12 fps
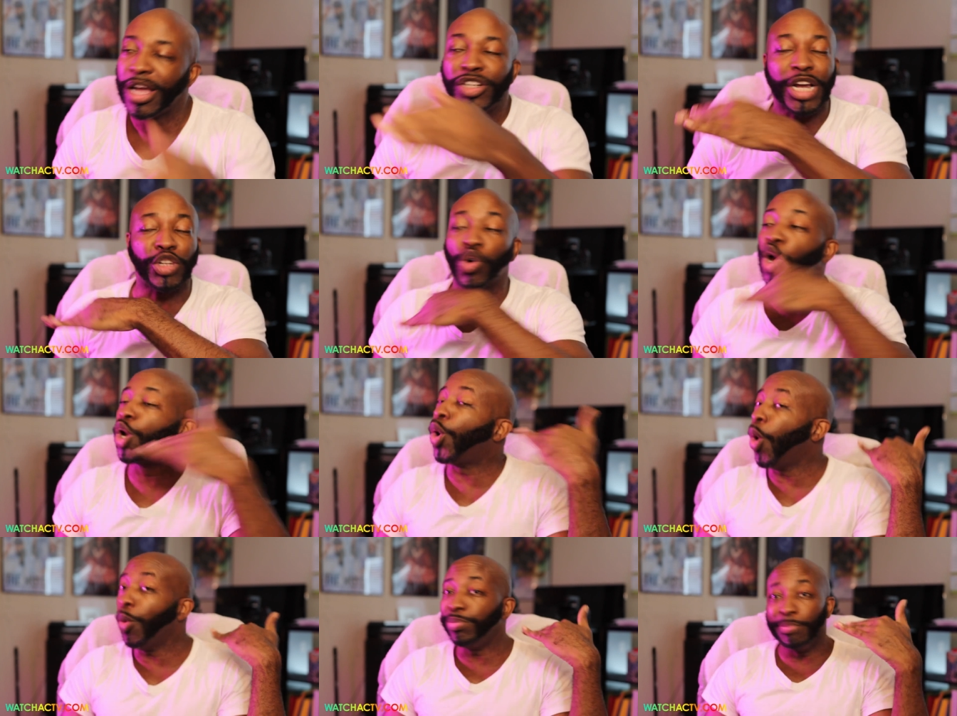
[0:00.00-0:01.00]
Troy
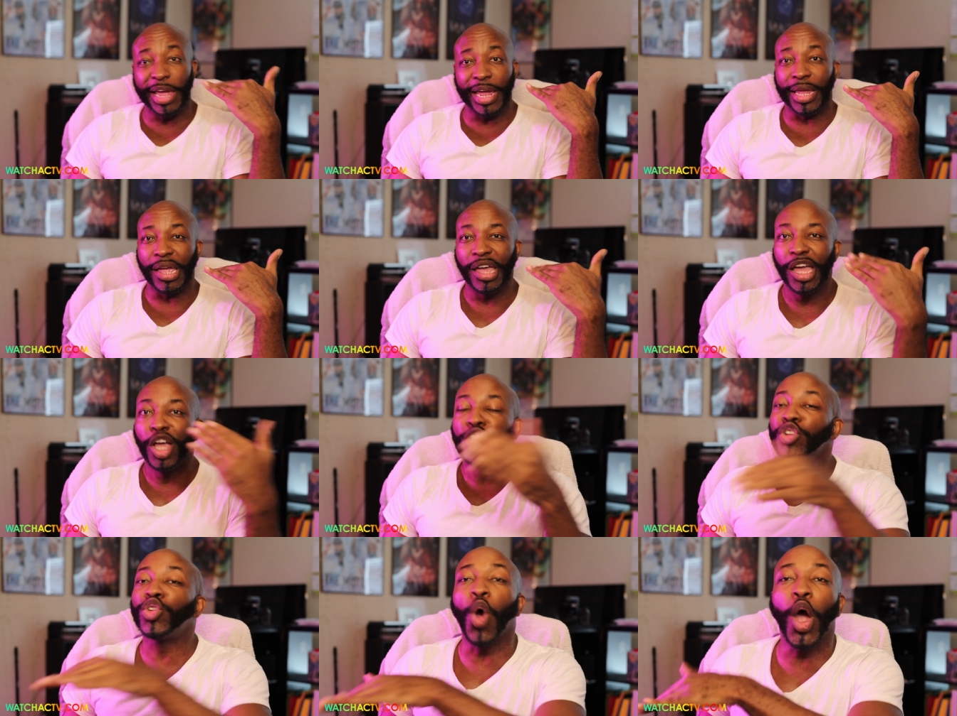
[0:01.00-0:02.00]
gooped me.
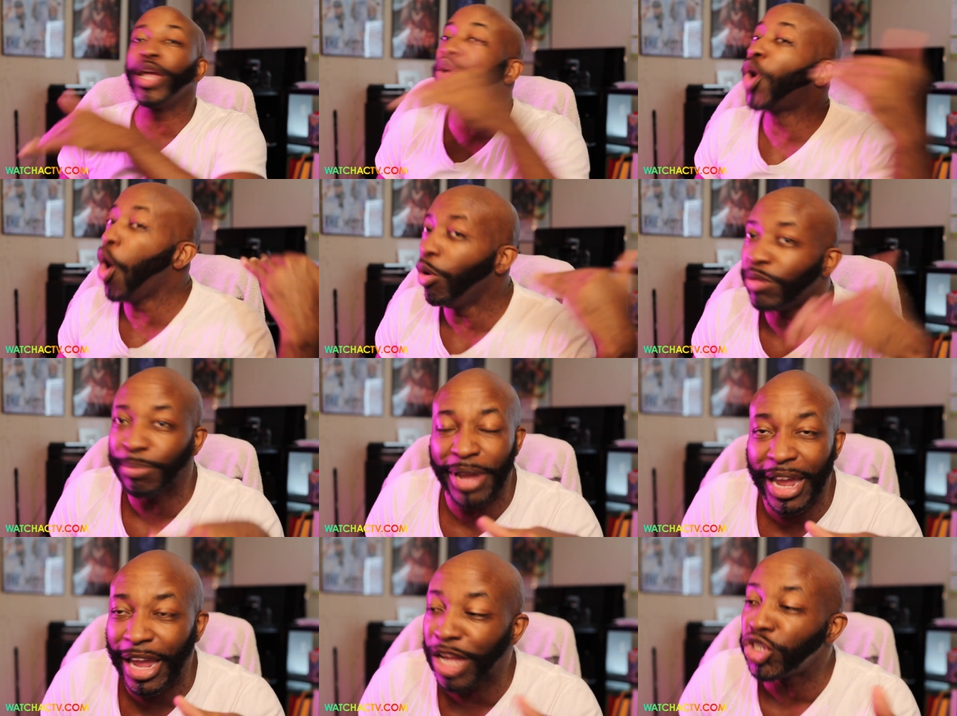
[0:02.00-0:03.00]
Troy gooped
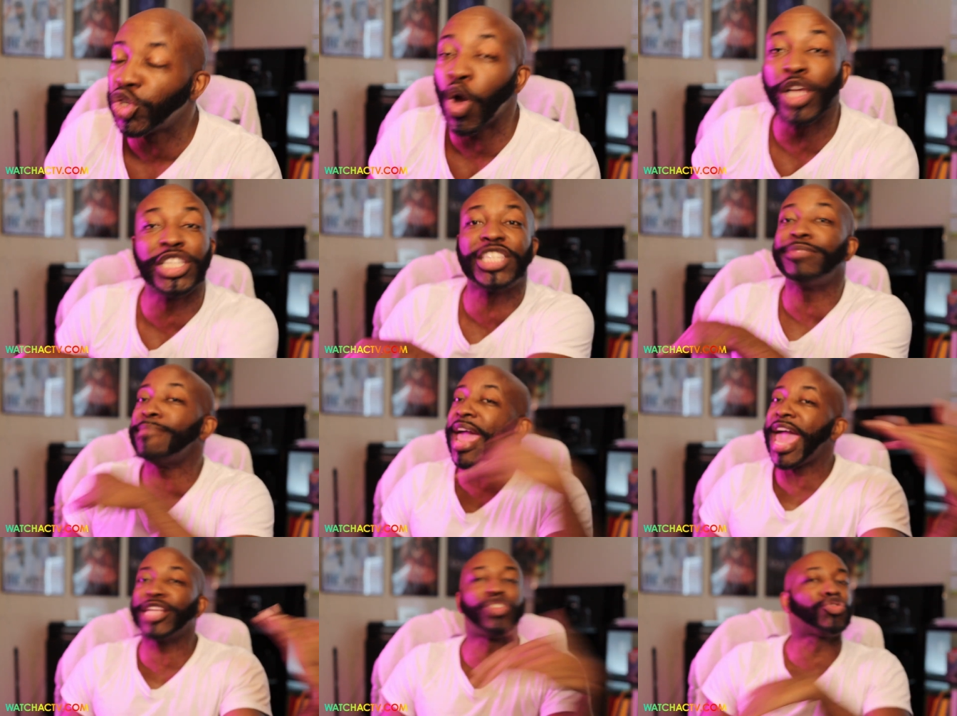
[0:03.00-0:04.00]
me, and Troy
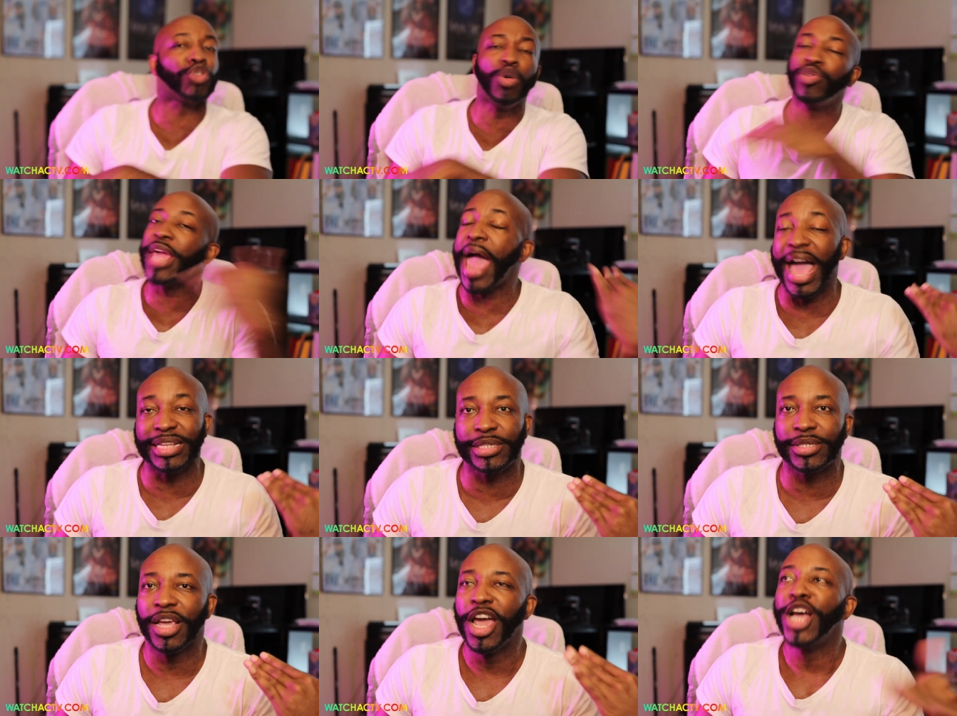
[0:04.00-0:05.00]
smashed through
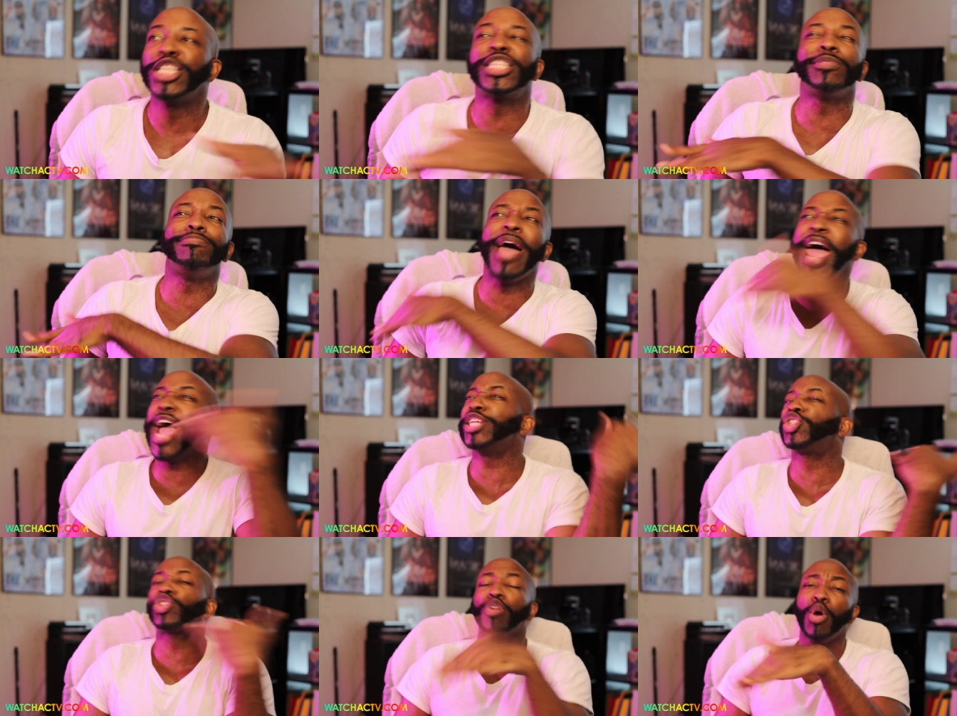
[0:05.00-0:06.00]
yes.
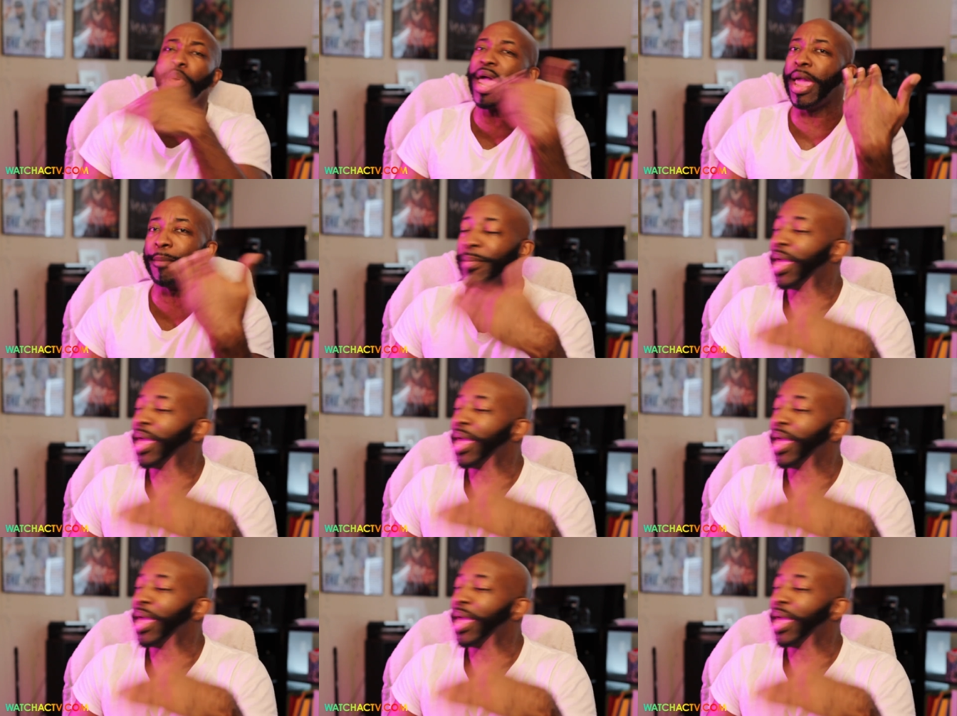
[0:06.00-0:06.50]
Smashed through him.